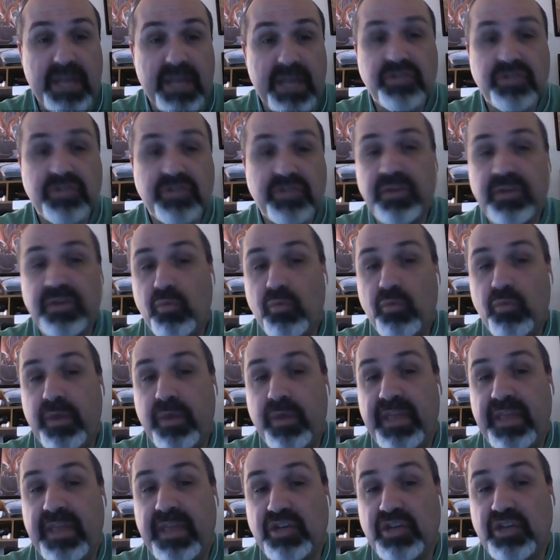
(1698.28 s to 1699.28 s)
so that
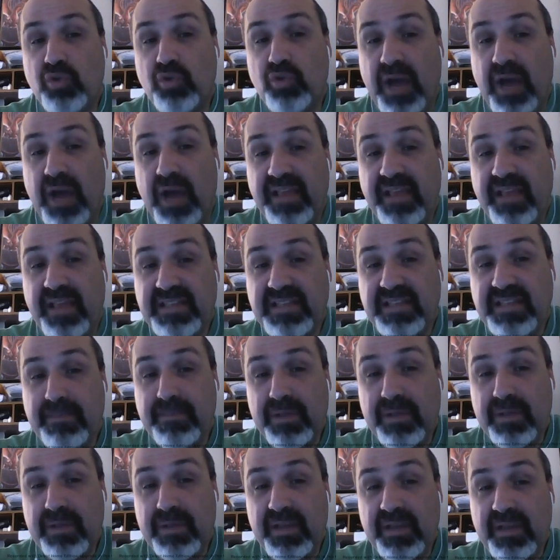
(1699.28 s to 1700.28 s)
when they try these
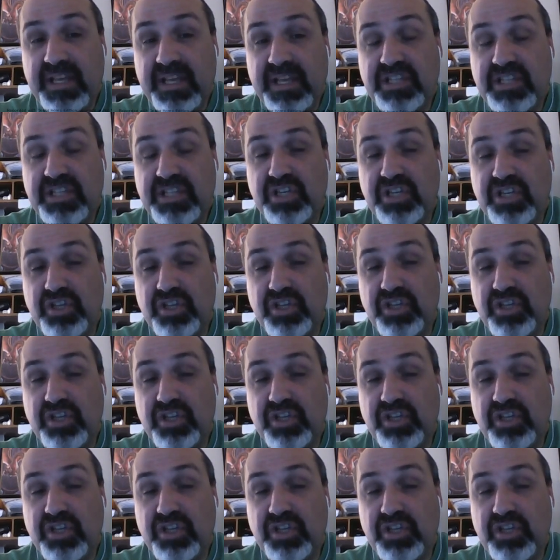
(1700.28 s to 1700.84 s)
abilities,